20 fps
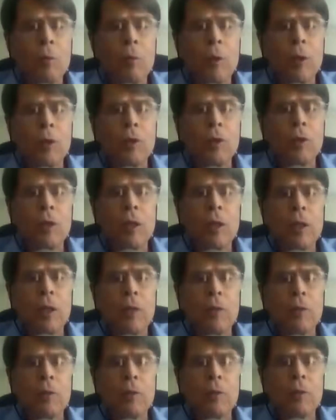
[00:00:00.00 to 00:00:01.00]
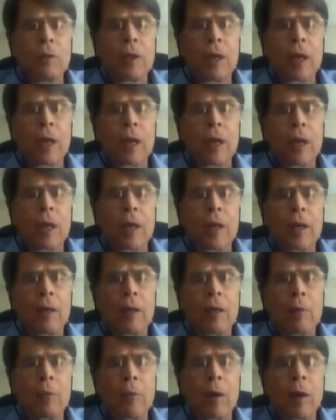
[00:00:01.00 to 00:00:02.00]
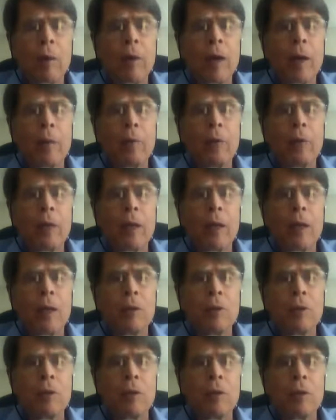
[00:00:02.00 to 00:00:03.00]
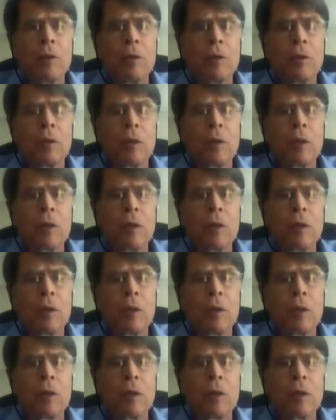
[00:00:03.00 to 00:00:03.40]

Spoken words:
which is a web application,